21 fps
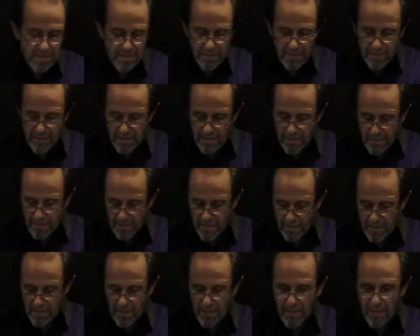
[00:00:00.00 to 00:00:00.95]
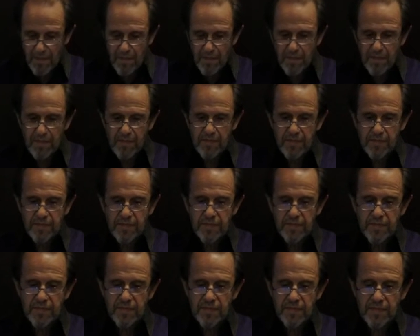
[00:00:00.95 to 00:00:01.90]

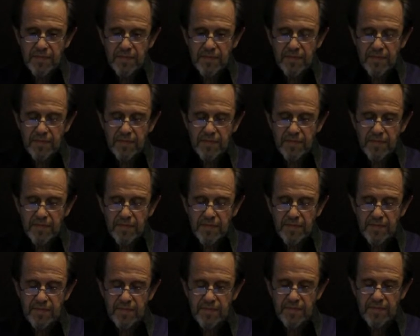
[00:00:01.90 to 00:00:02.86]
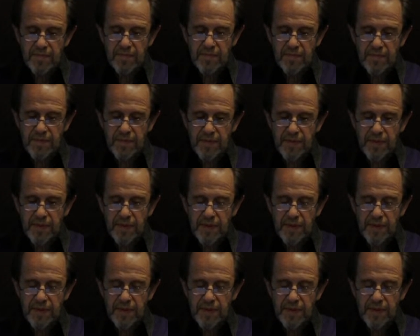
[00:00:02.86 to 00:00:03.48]
Nobody speaks.